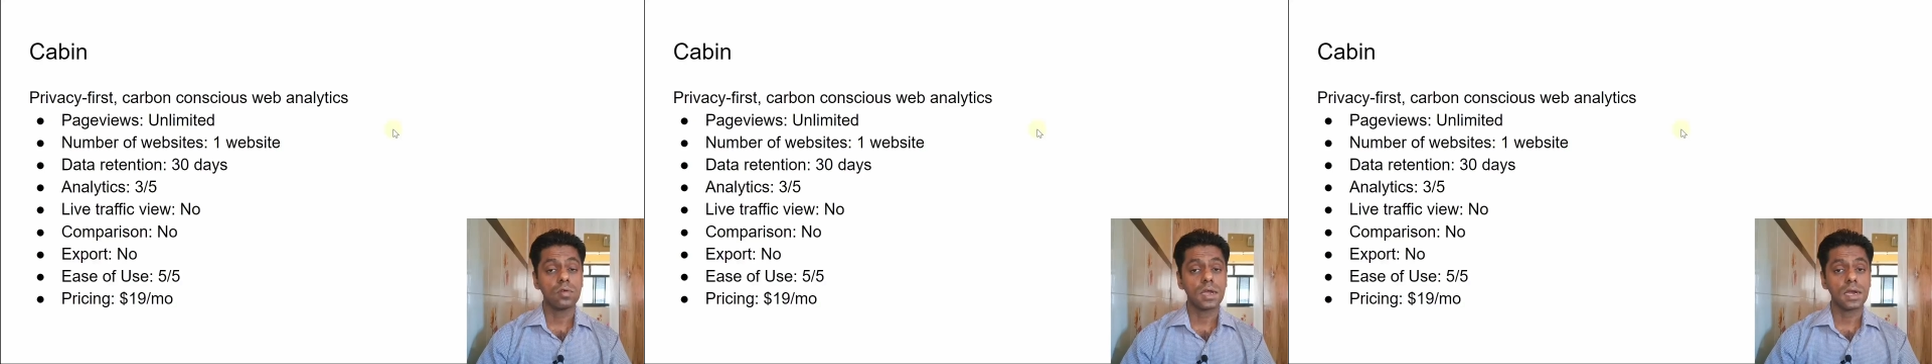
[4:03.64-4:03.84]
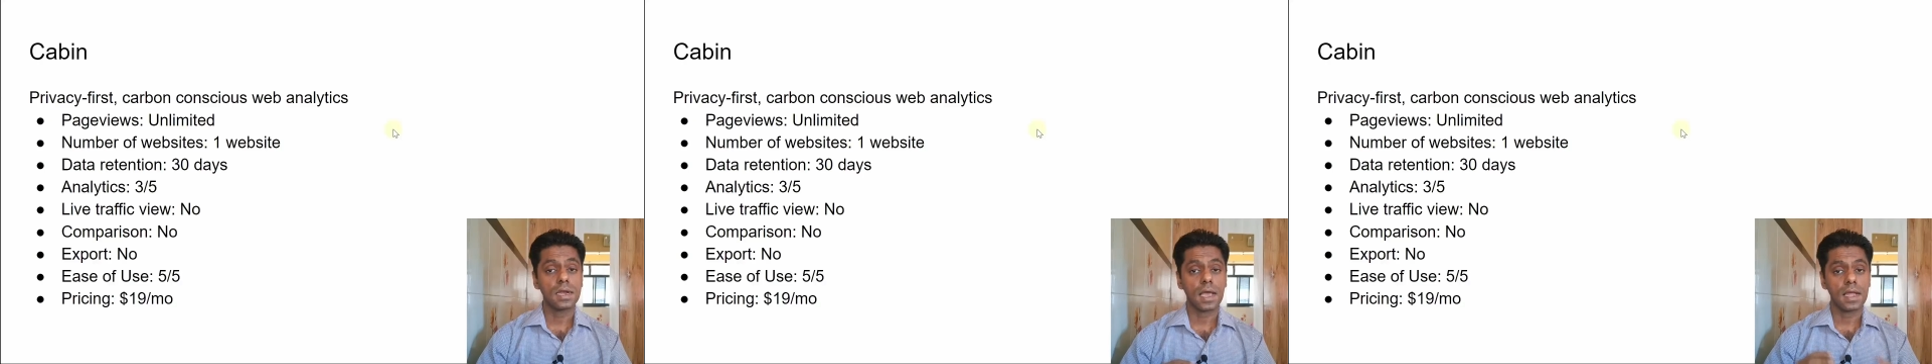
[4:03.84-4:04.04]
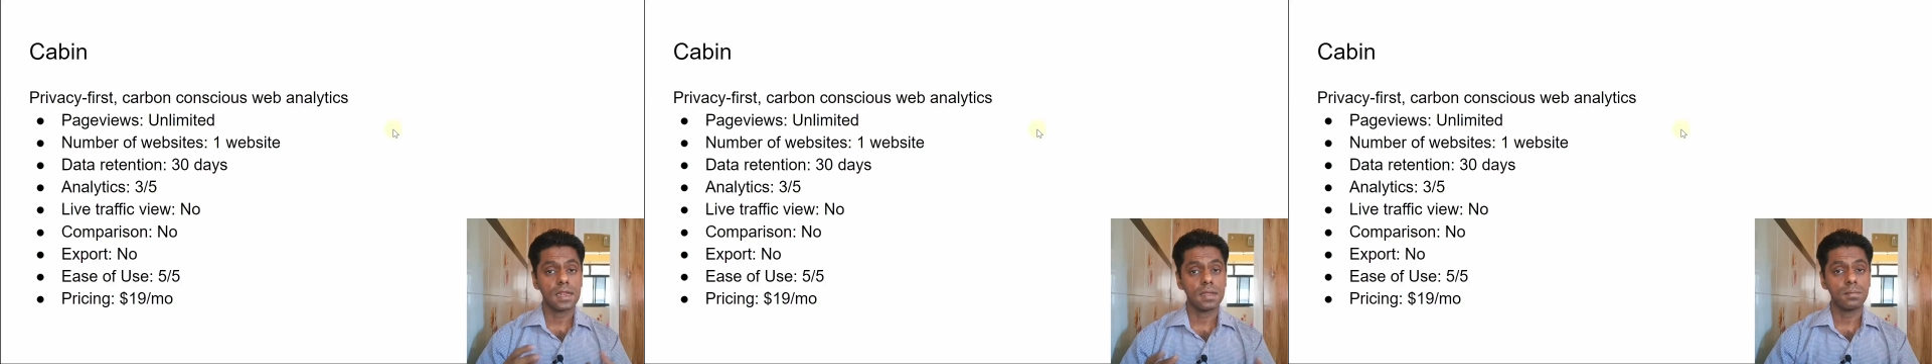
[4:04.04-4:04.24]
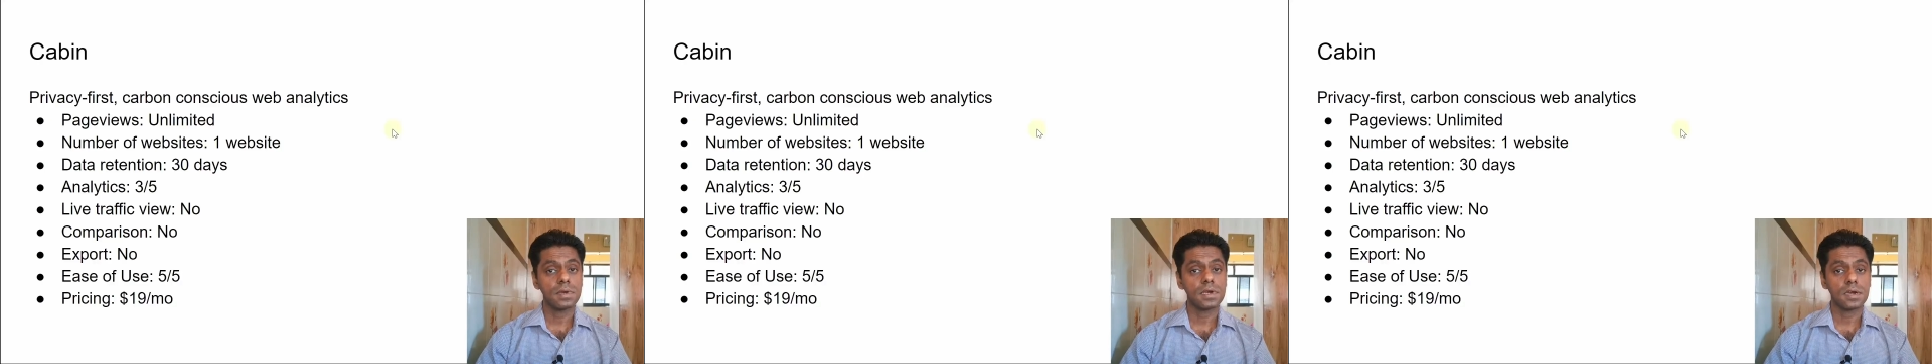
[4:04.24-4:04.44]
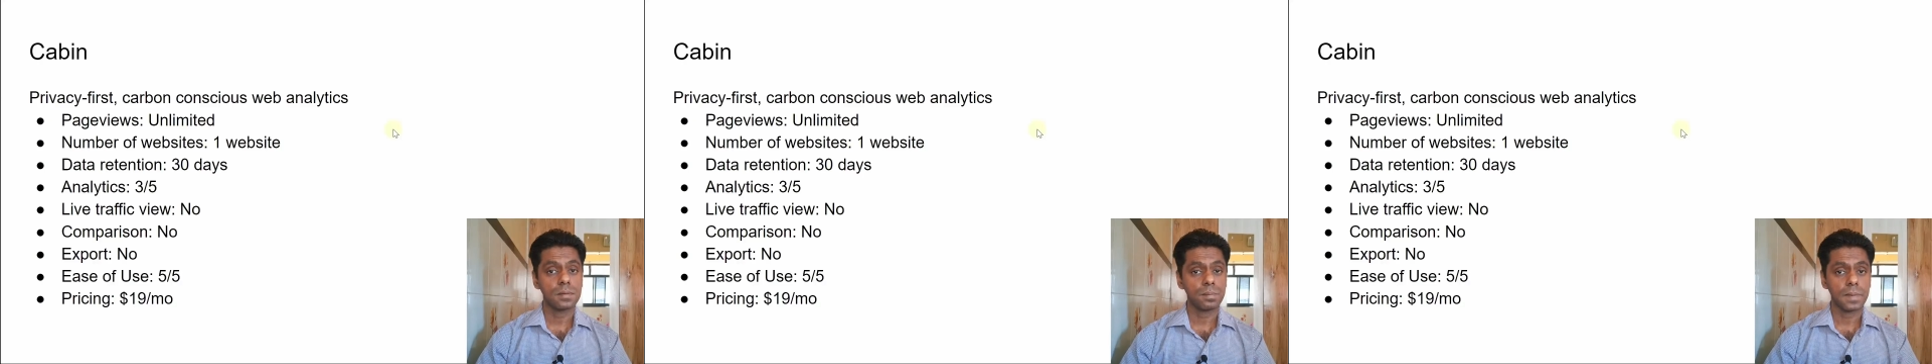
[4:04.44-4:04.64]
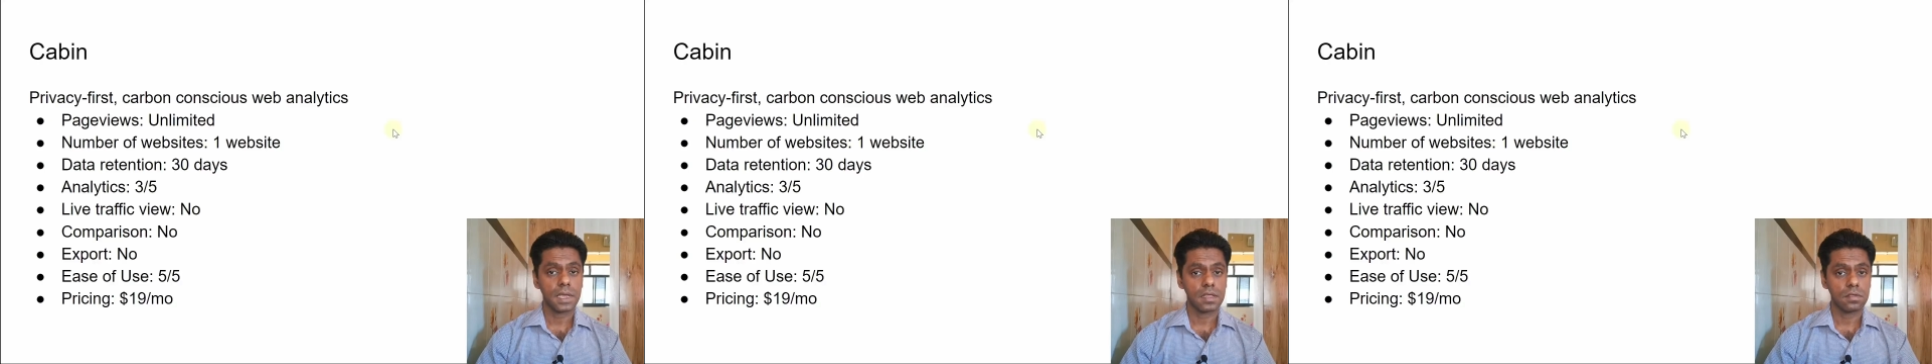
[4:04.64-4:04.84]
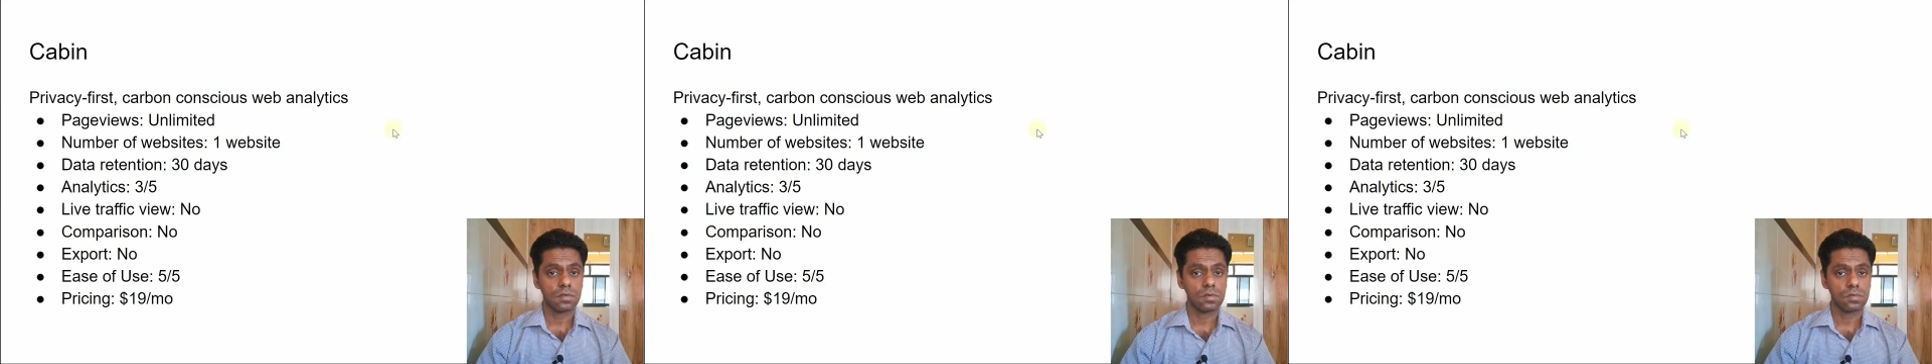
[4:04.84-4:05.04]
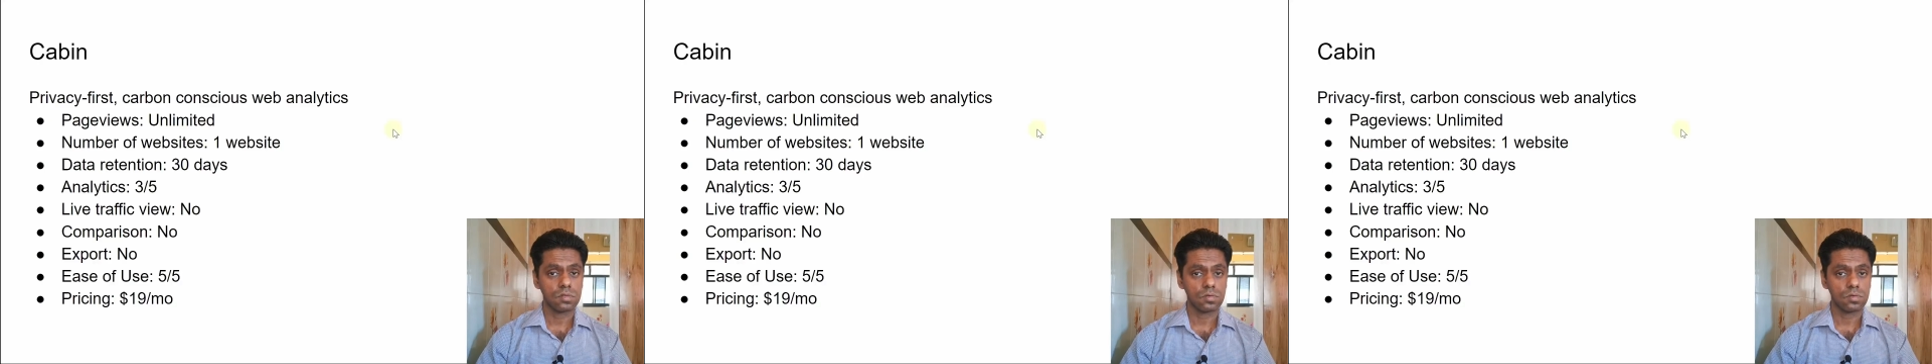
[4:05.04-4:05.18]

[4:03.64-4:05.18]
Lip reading: get unlimited page view,